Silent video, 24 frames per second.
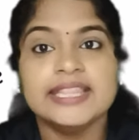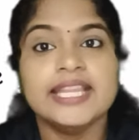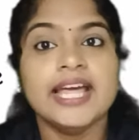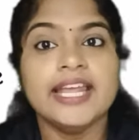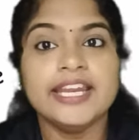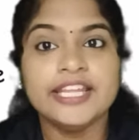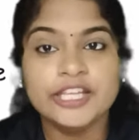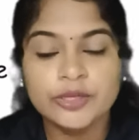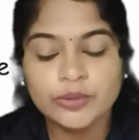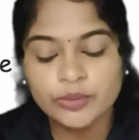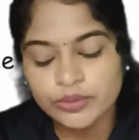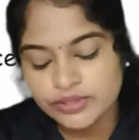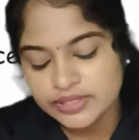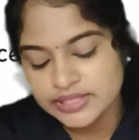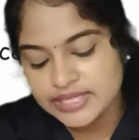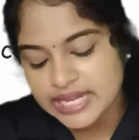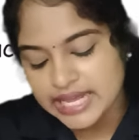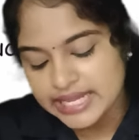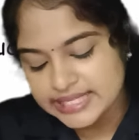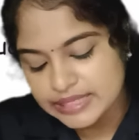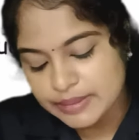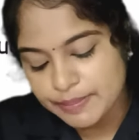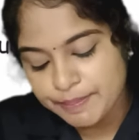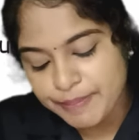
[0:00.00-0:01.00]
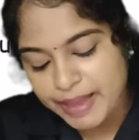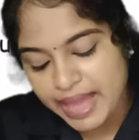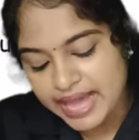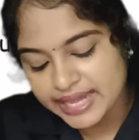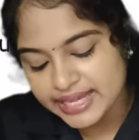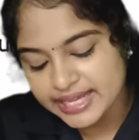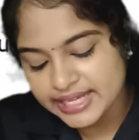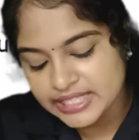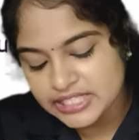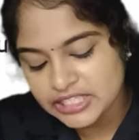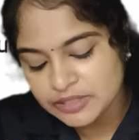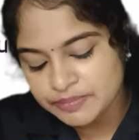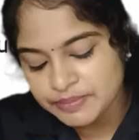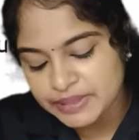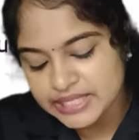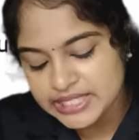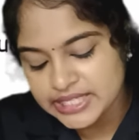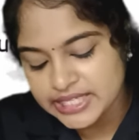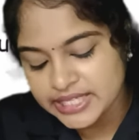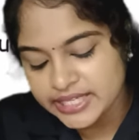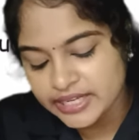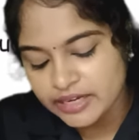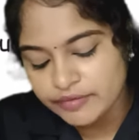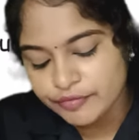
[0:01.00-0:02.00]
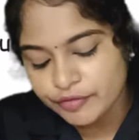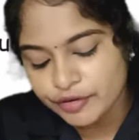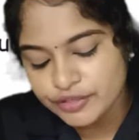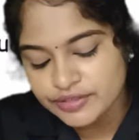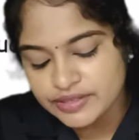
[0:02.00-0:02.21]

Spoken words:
they are used as a packaging material for